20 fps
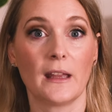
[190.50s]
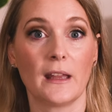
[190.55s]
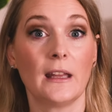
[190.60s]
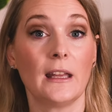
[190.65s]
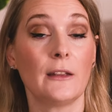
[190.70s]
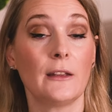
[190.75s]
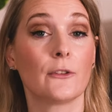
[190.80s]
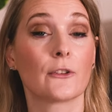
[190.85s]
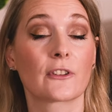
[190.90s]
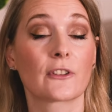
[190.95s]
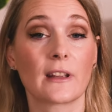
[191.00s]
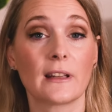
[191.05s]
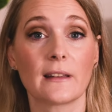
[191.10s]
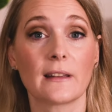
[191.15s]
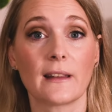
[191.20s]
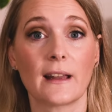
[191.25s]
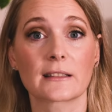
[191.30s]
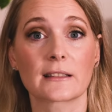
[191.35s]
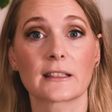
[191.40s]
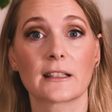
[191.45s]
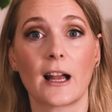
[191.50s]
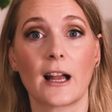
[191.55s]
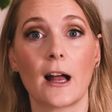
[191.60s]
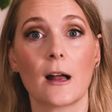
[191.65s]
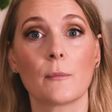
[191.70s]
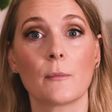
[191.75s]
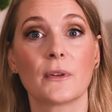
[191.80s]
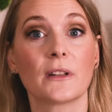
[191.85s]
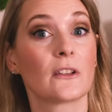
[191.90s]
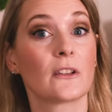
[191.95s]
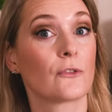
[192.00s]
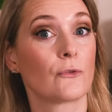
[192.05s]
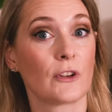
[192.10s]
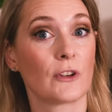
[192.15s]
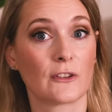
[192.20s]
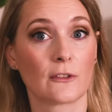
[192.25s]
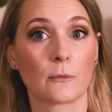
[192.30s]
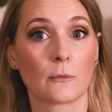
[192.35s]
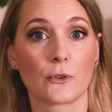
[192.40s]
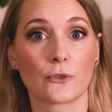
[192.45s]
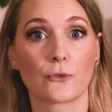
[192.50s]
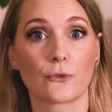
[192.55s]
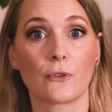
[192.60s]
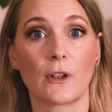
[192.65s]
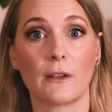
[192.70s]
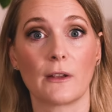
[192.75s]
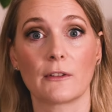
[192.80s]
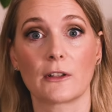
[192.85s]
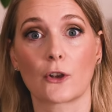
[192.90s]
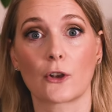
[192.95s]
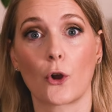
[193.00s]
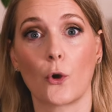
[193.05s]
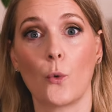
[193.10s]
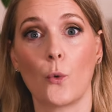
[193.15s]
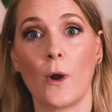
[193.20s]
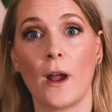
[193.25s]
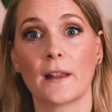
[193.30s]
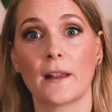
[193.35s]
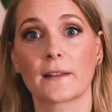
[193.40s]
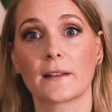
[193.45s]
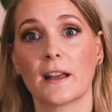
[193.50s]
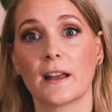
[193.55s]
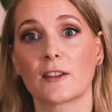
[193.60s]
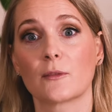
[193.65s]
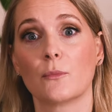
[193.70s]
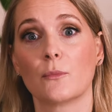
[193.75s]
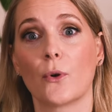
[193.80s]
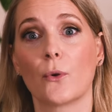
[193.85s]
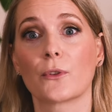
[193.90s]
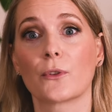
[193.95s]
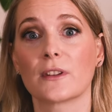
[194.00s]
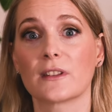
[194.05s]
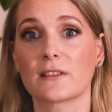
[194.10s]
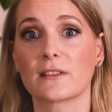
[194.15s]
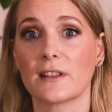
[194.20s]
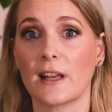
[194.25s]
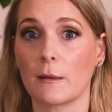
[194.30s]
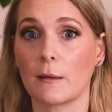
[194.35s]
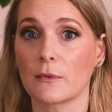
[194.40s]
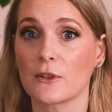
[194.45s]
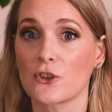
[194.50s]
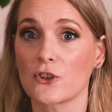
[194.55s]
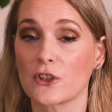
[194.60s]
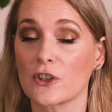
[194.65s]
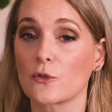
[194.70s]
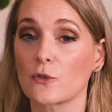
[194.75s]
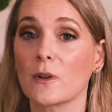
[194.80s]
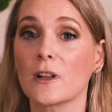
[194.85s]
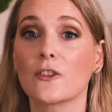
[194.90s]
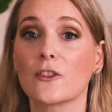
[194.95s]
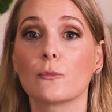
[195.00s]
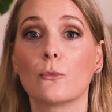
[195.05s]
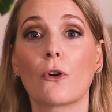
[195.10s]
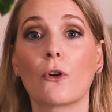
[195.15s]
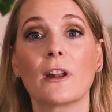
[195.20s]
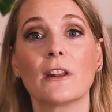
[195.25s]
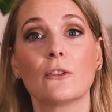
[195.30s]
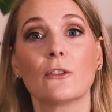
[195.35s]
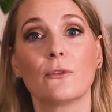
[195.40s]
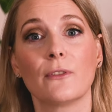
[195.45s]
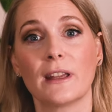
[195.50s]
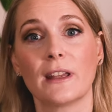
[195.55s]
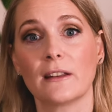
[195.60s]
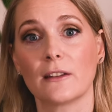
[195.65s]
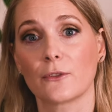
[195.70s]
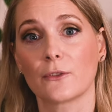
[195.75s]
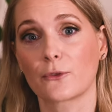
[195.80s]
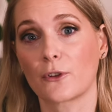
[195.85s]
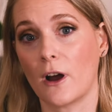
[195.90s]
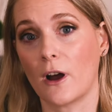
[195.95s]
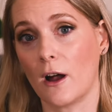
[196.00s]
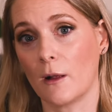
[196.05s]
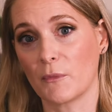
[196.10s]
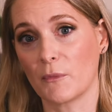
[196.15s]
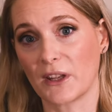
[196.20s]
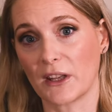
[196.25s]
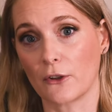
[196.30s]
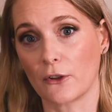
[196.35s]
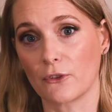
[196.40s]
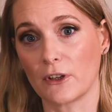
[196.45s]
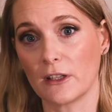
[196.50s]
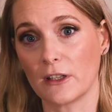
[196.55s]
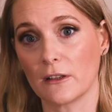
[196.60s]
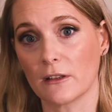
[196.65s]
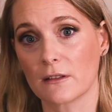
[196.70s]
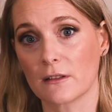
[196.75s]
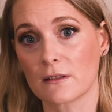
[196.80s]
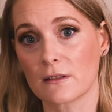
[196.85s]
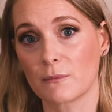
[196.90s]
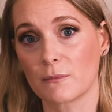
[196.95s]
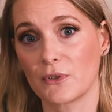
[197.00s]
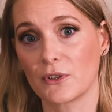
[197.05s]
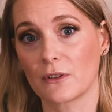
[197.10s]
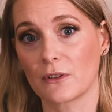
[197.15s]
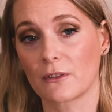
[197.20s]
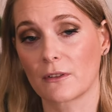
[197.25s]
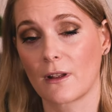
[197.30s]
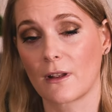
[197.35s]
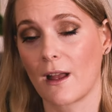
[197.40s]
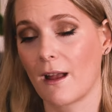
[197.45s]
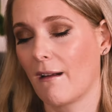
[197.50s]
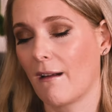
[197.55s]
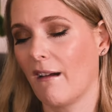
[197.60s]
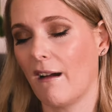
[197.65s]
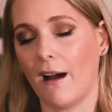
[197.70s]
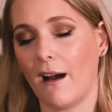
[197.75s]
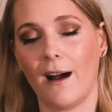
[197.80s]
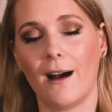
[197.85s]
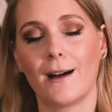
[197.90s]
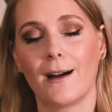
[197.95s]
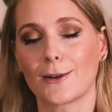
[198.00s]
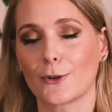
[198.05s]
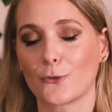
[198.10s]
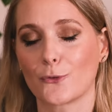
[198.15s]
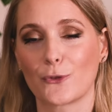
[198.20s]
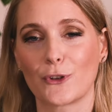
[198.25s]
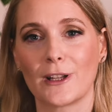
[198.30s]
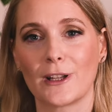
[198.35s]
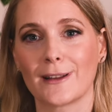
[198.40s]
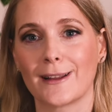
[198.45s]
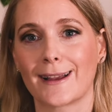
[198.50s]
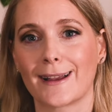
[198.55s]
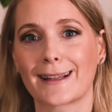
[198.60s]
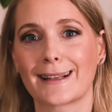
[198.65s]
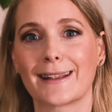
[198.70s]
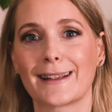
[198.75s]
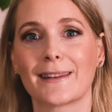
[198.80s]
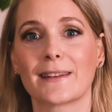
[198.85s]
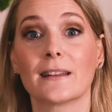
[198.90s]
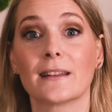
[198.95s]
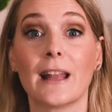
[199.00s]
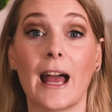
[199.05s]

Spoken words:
If your skin is acting up, it is reasonable to give it a go, as it has both established as well as more innovative calming ingredients, but I don't feel like it is an